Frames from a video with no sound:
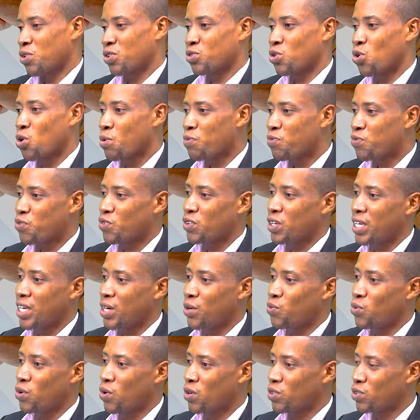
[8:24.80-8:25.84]
But hopefully,
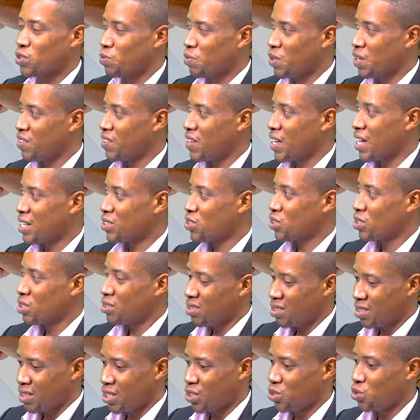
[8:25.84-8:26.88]
we want to believe that
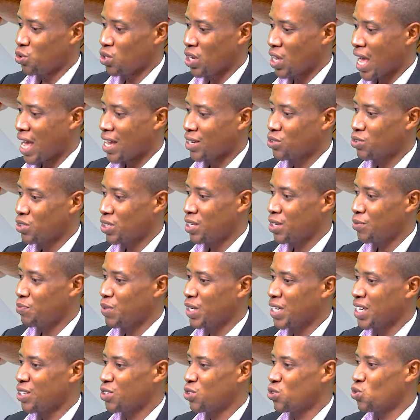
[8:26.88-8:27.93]
they should actually
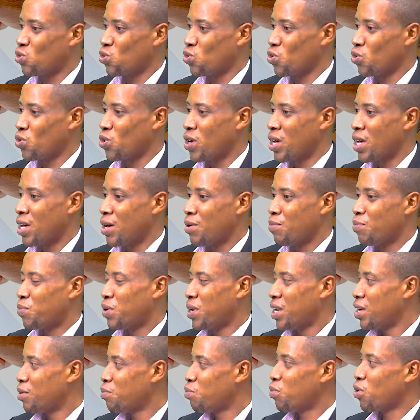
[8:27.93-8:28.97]
begin to
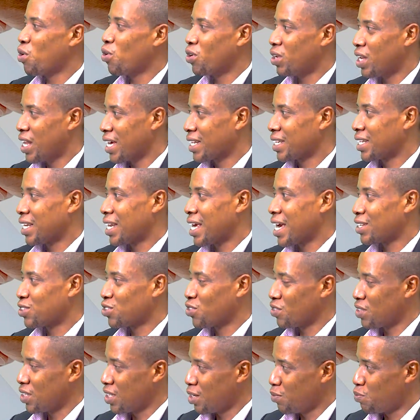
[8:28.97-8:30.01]
play ball like the likes
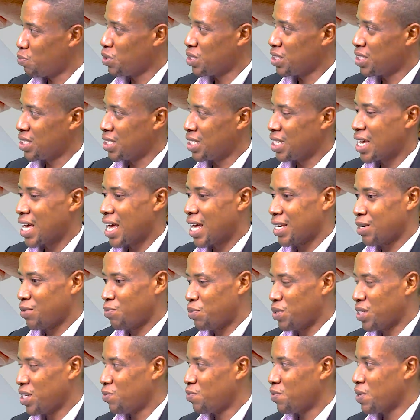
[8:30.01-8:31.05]
of the APC and the
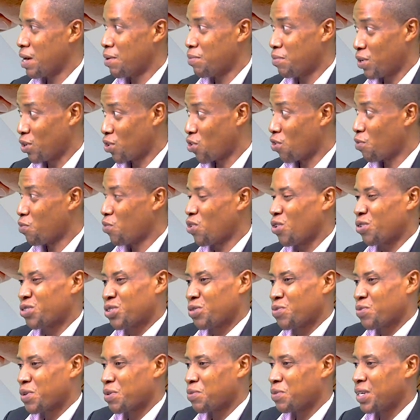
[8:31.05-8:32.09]
PDP and become
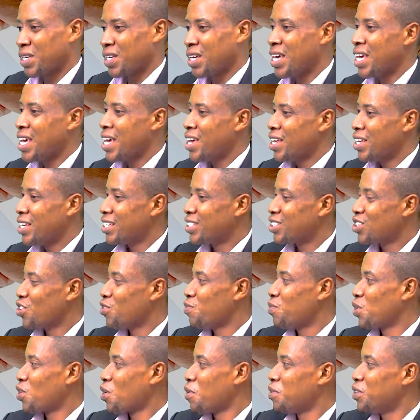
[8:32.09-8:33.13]
also instead
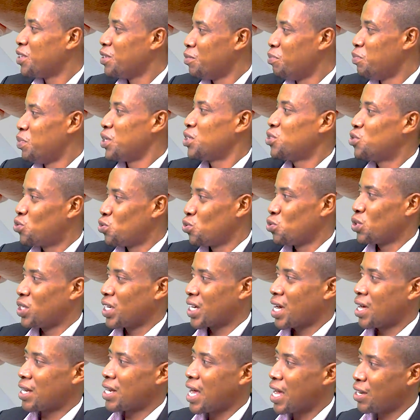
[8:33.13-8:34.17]
of becoming the big two, they
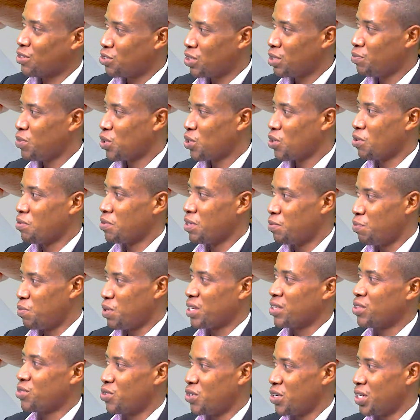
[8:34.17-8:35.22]
can actually become the
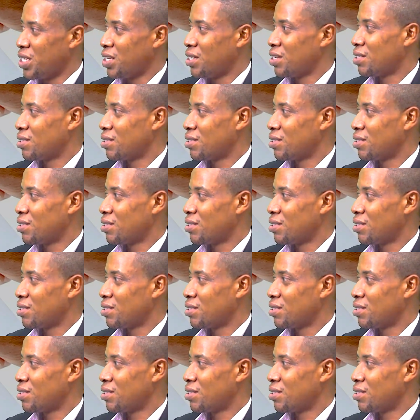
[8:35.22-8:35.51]
big three.